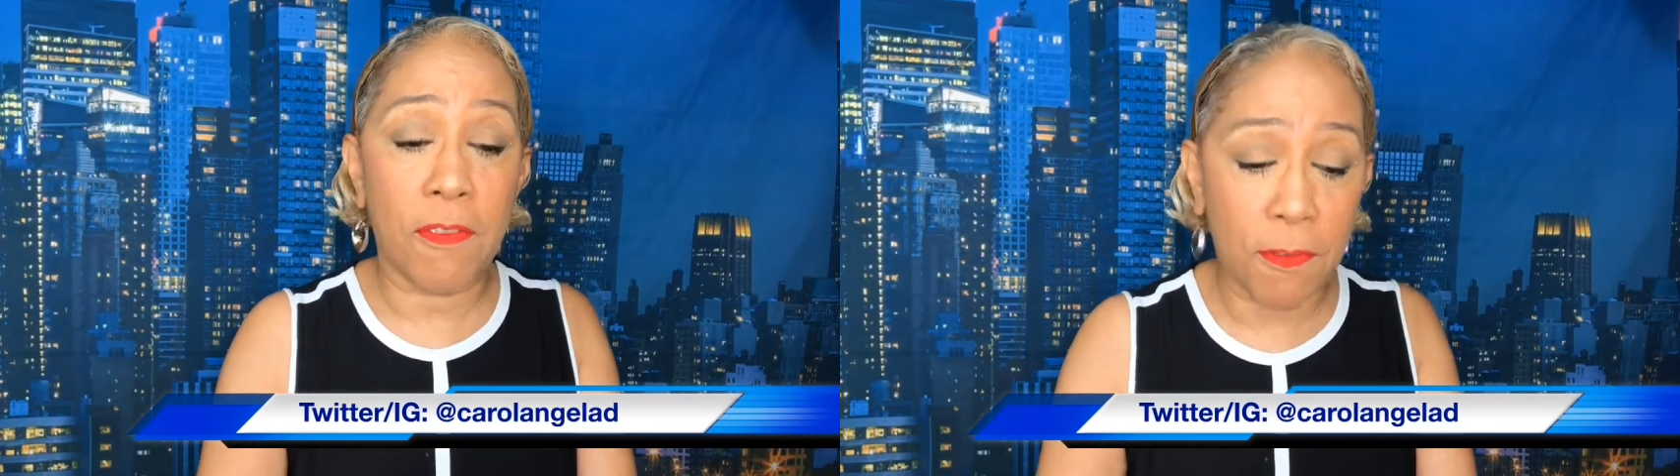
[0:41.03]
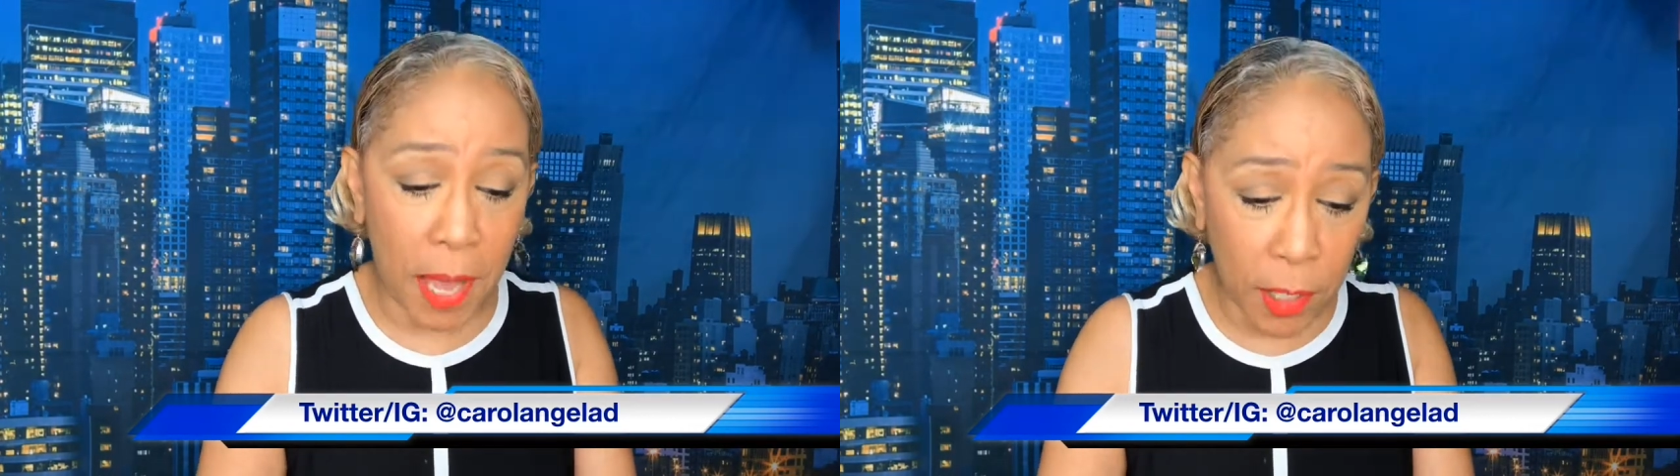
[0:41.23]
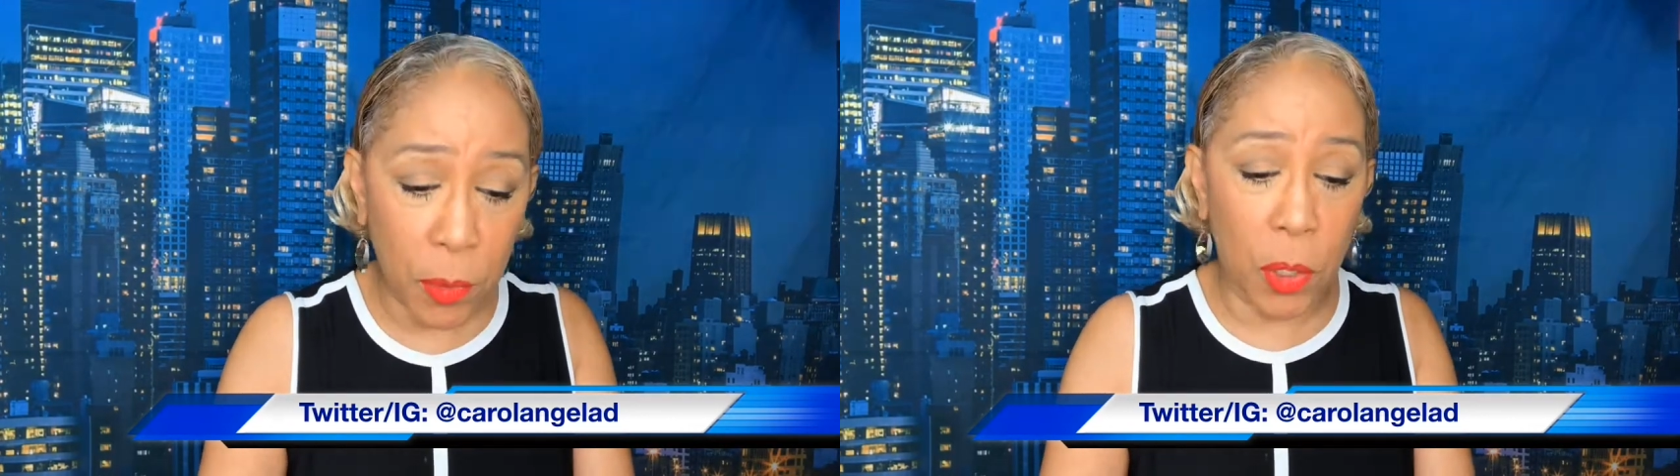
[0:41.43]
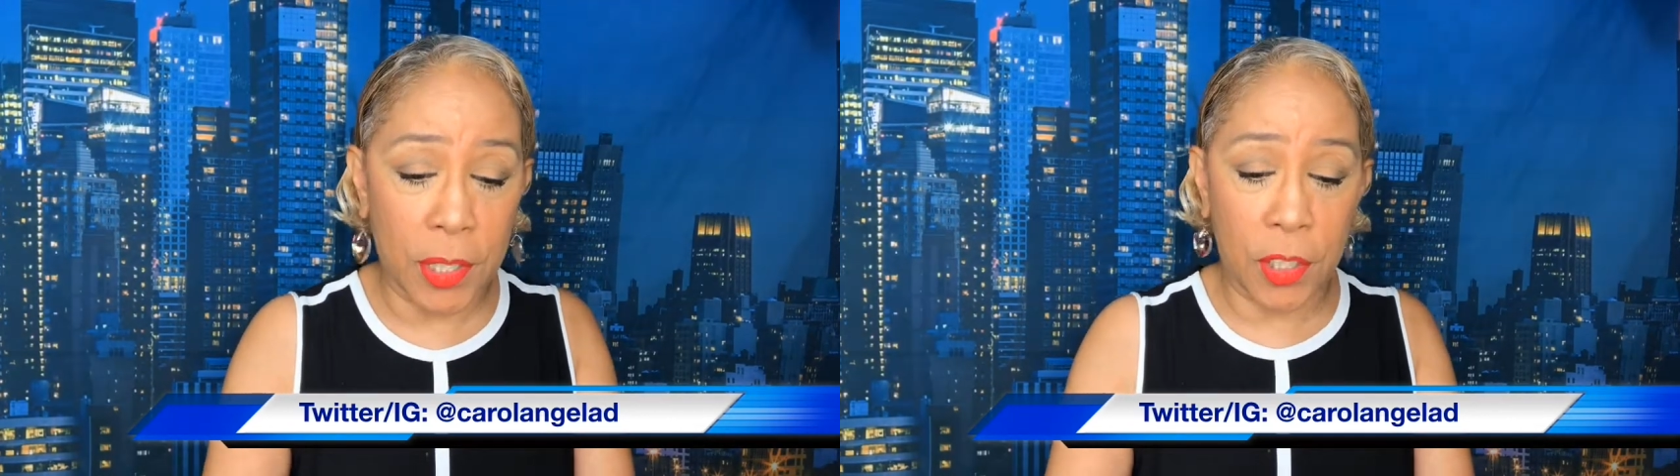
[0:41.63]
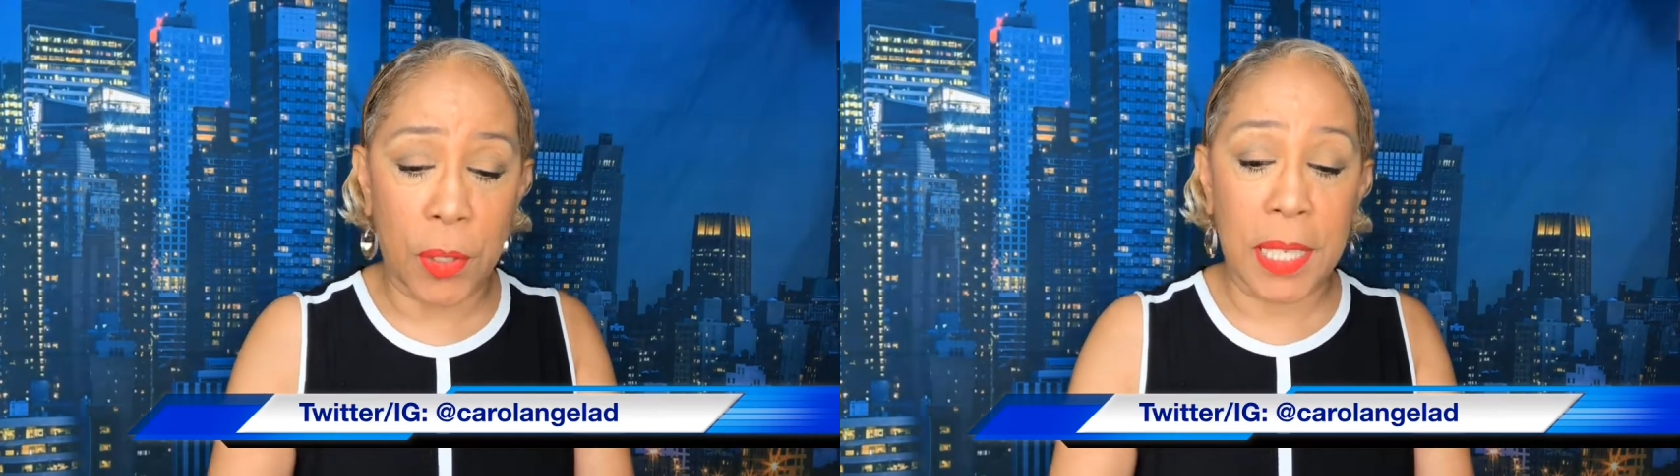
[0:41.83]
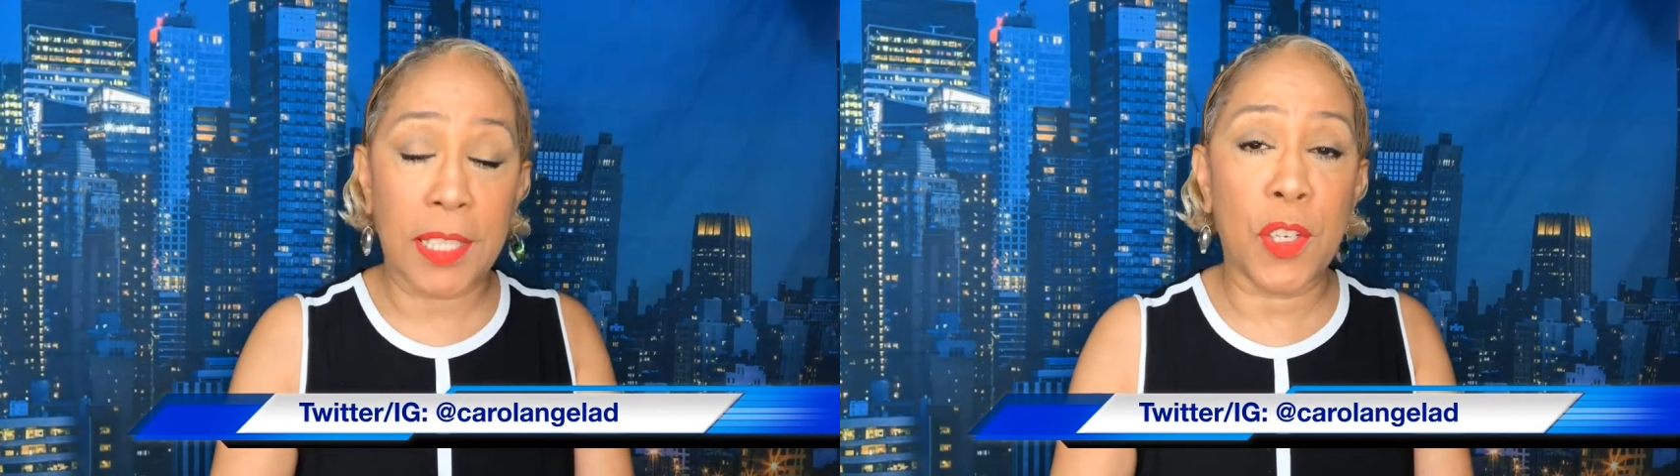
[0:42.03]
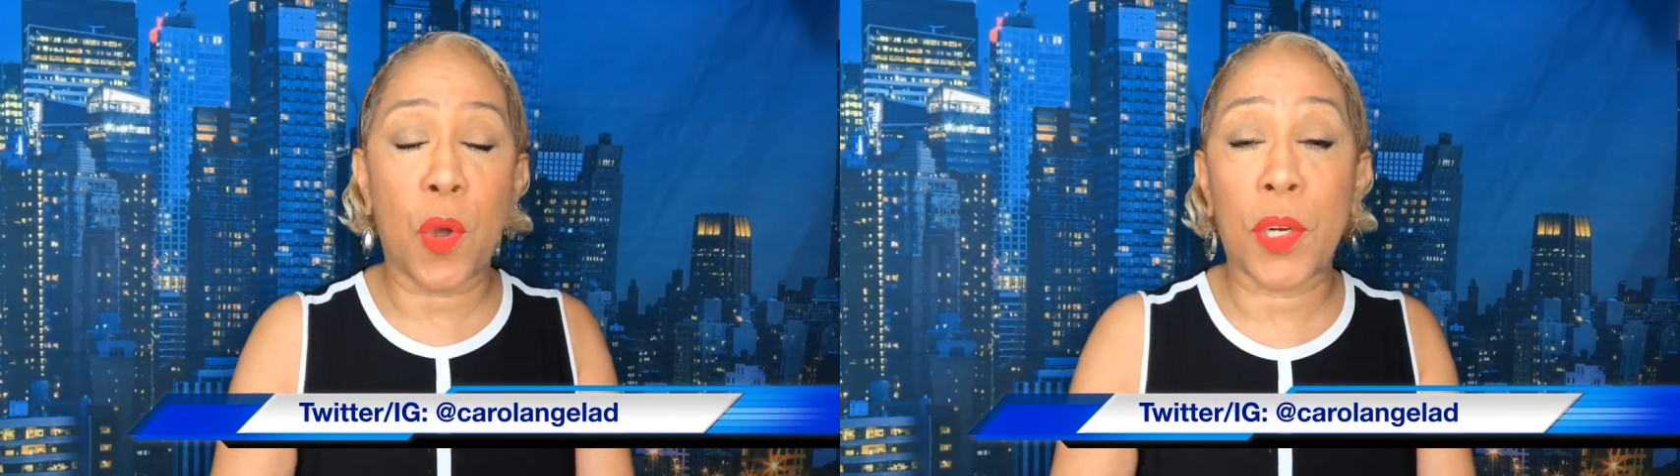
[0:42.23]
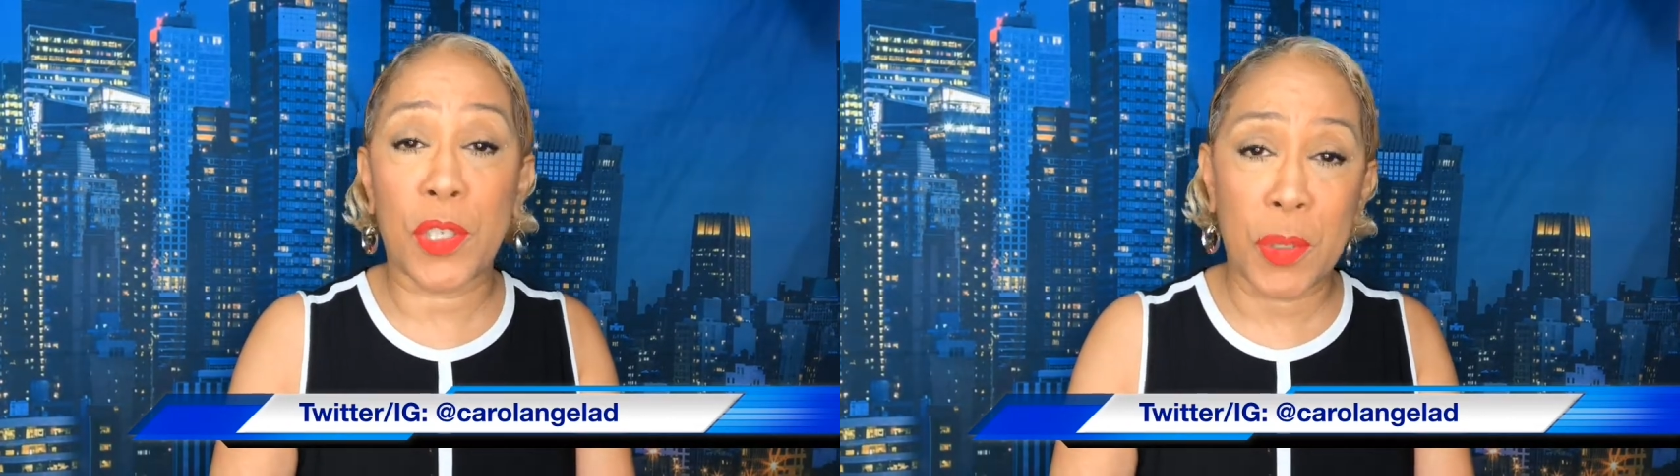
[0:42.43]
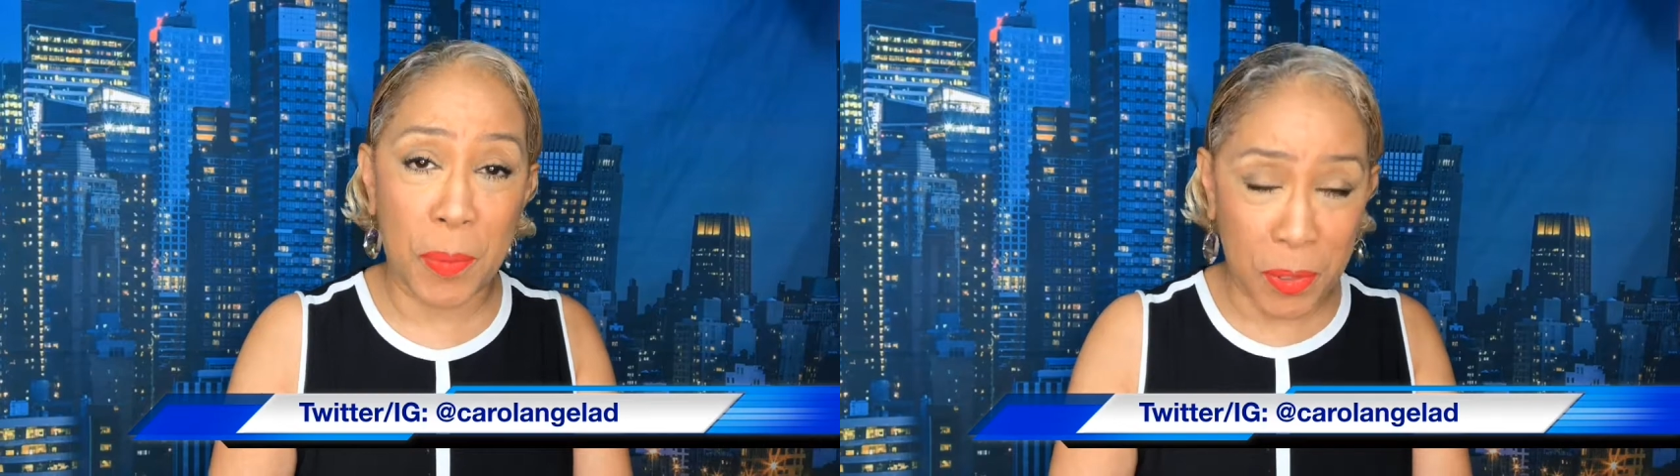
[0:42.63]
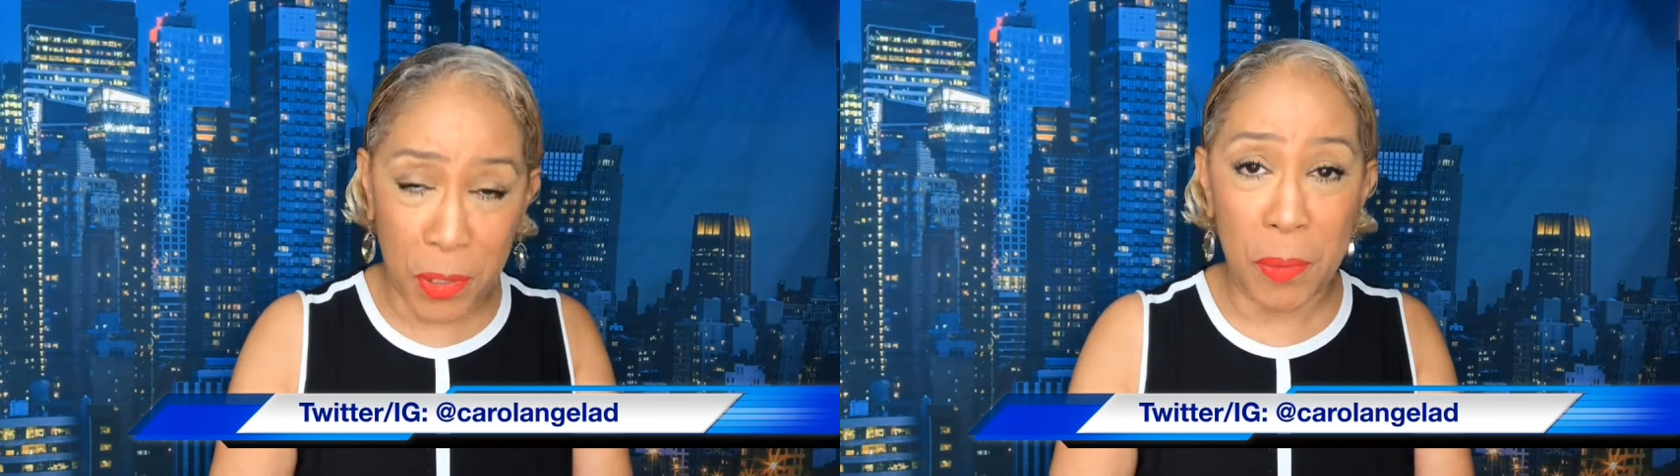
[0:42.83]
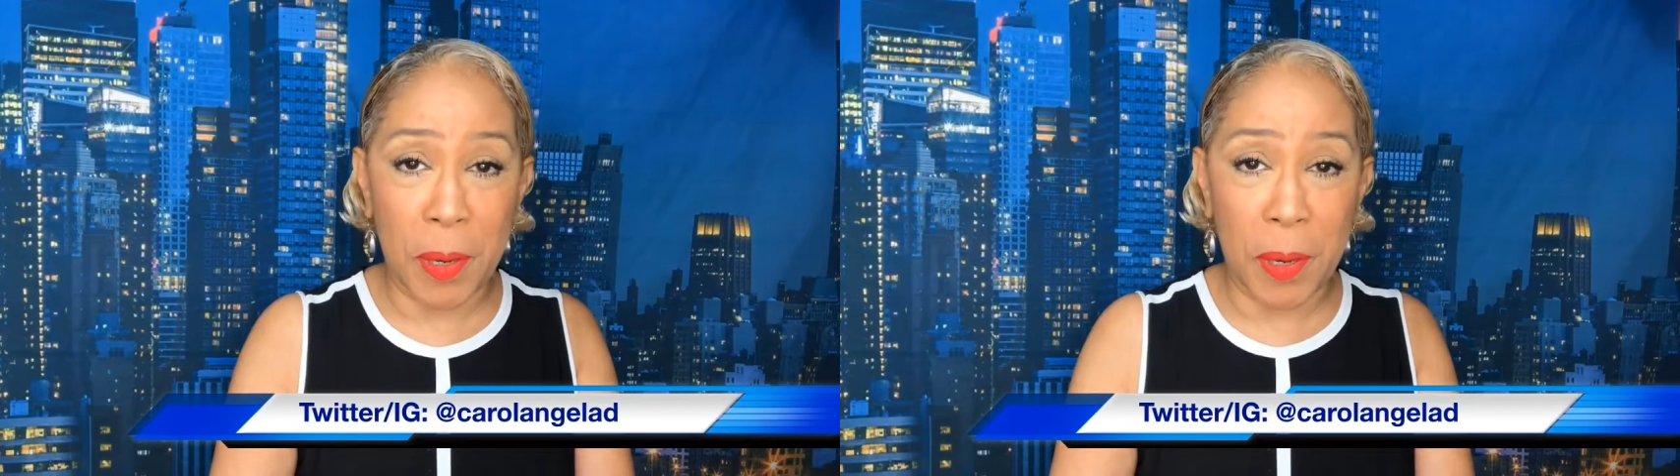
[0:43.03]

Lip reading: federal attorneys in order to pursue